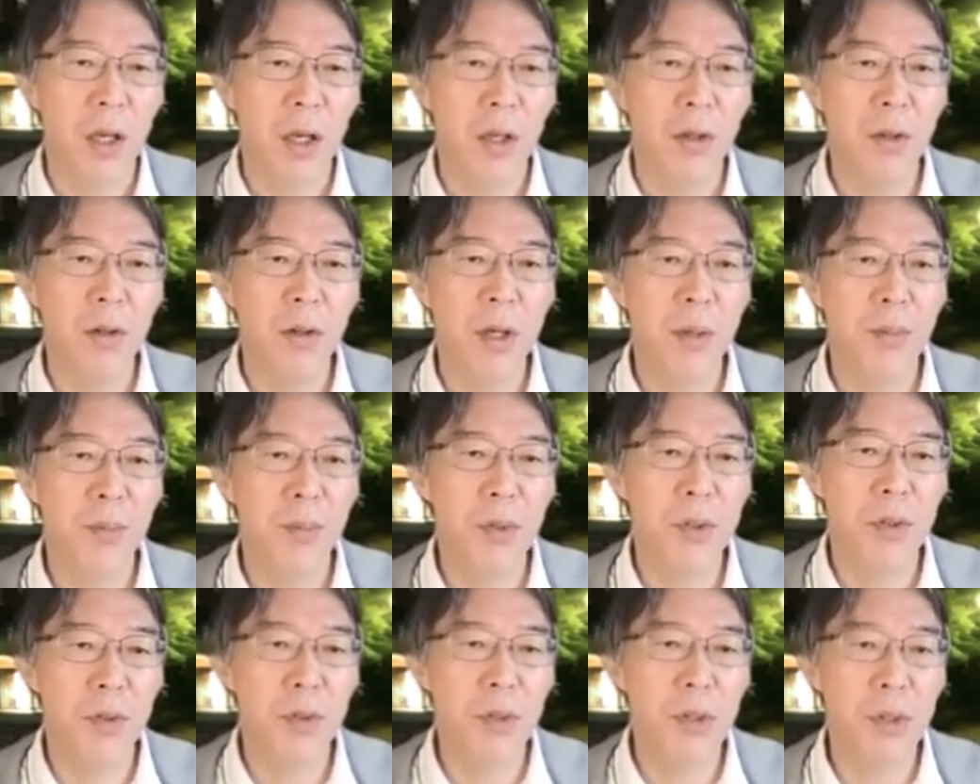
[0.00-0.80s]
You have
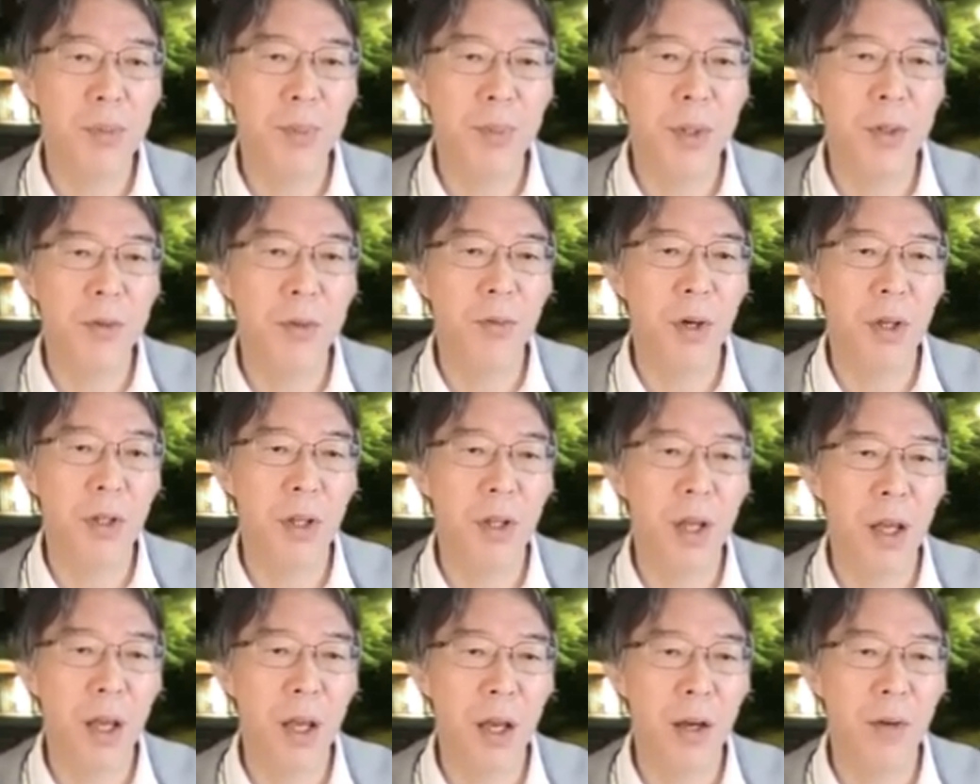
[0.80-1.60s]
two spin
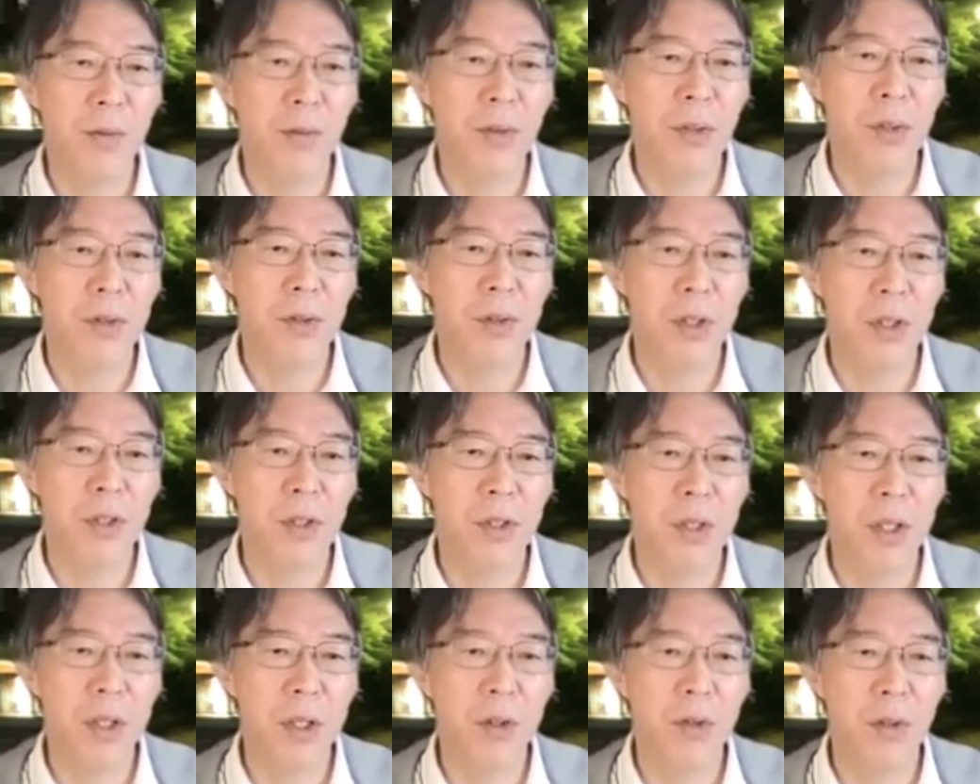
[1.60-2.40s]
1/2s on this
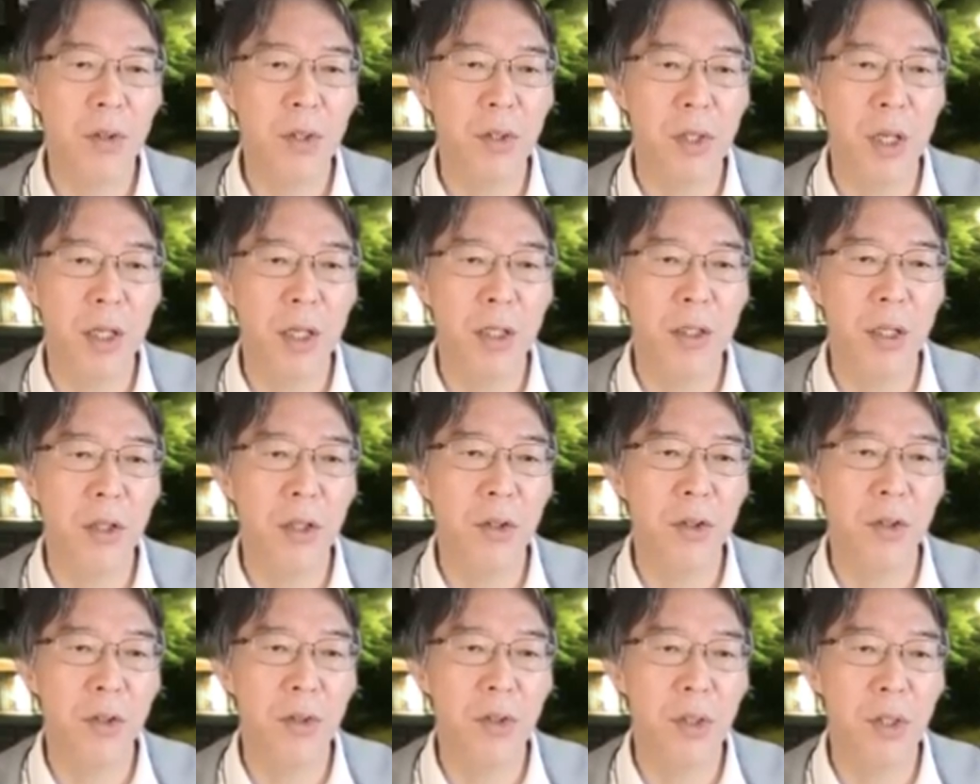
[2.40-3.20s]
single site,
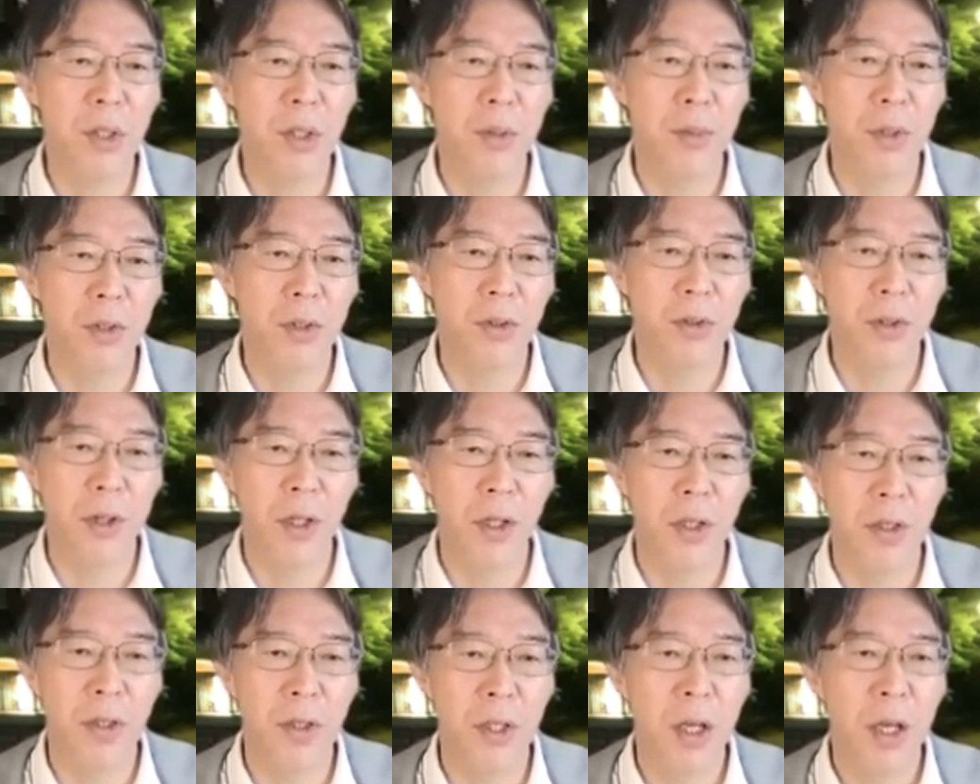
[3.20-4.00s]
and you
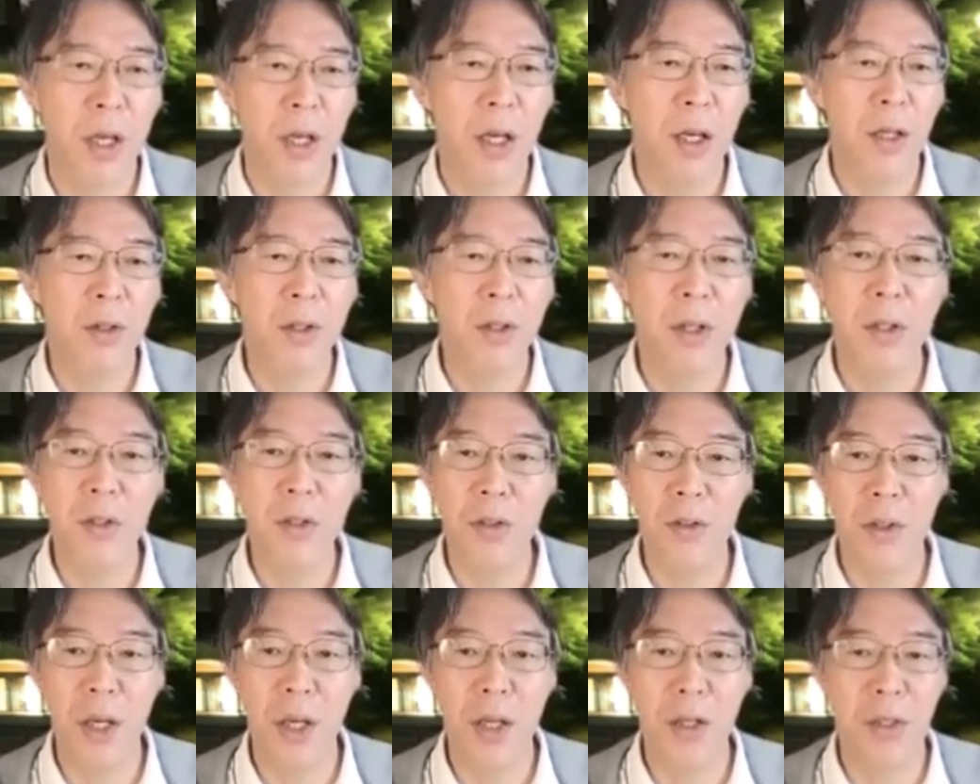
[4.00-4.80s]
symmetrize. And then
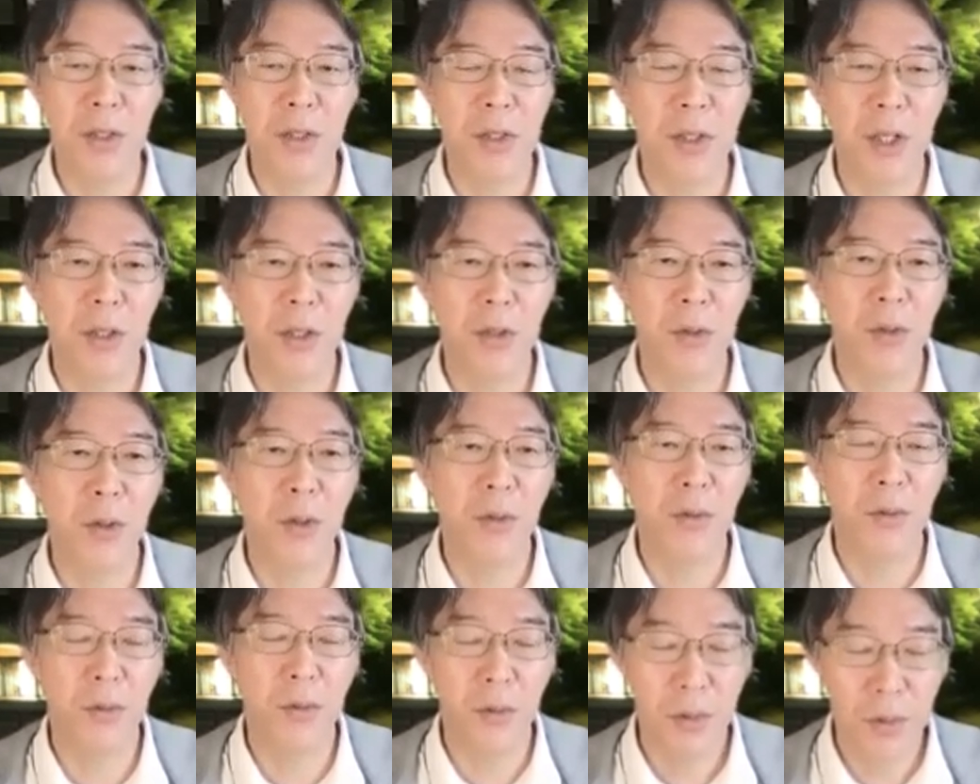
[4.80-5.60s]
you get a state,
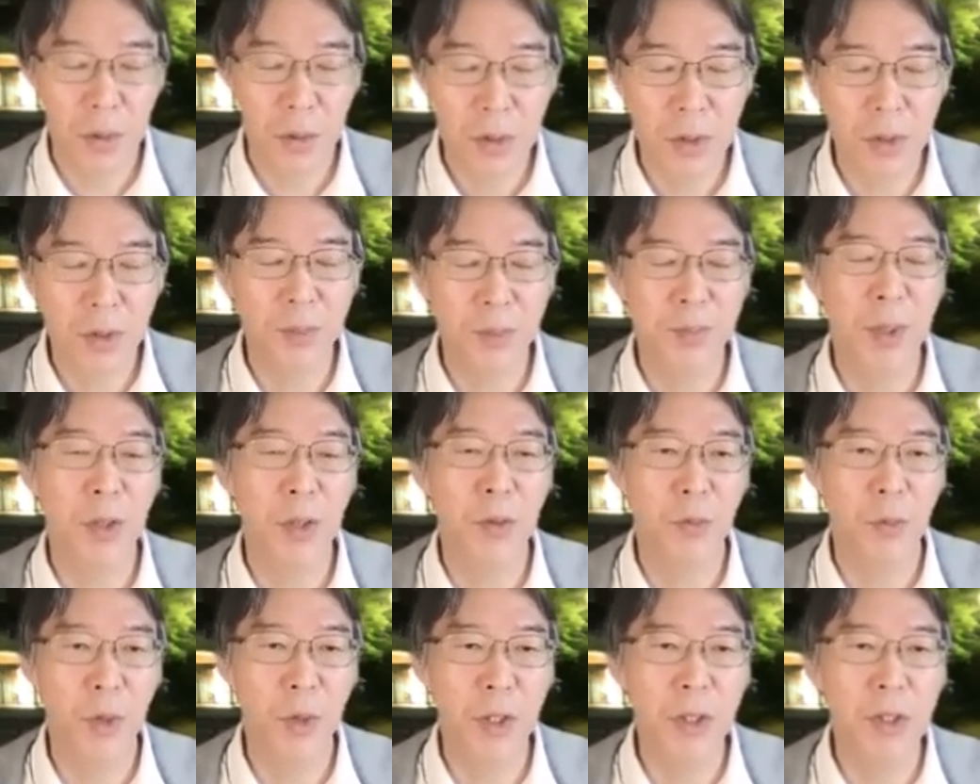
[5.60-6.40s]

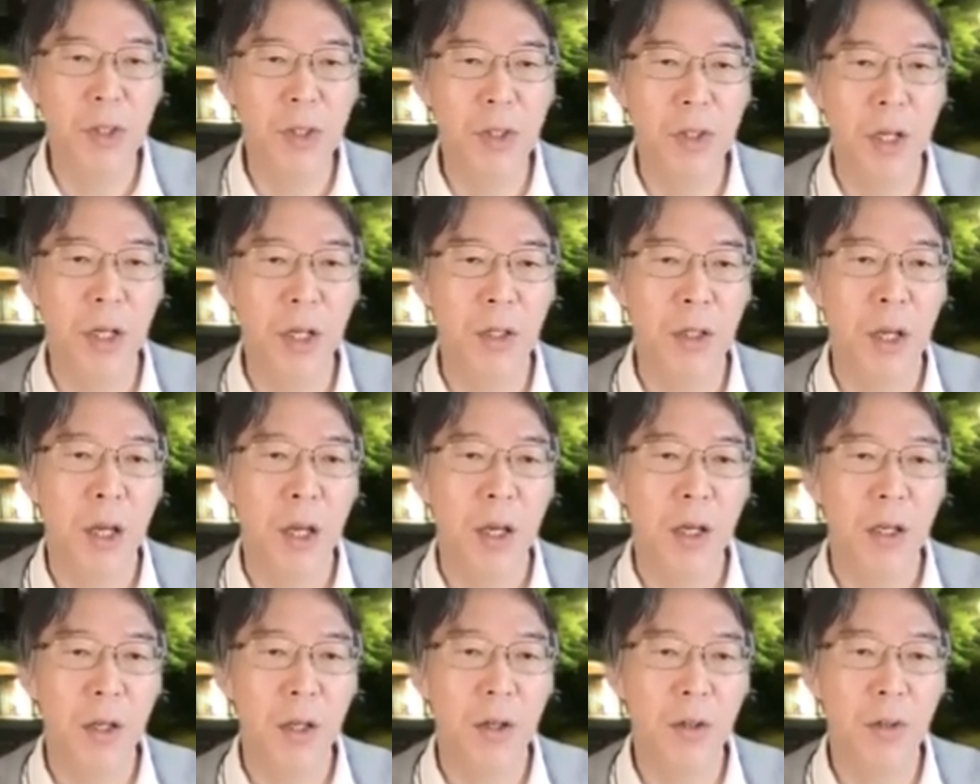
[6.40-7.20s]
spin 1 state.
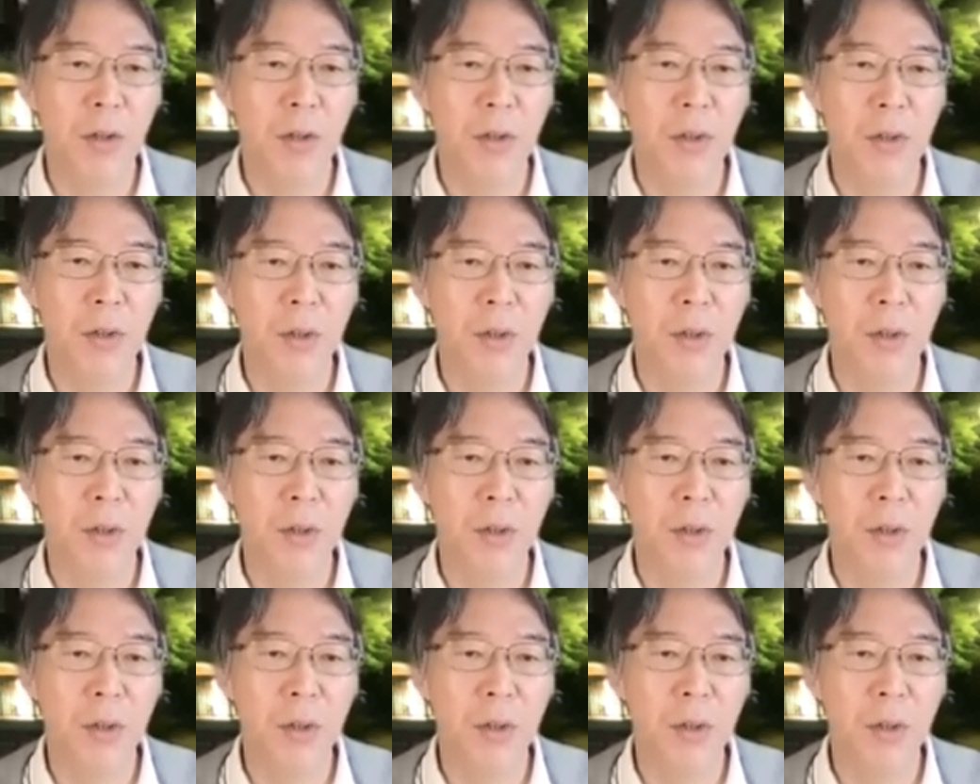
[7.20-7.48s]
Here also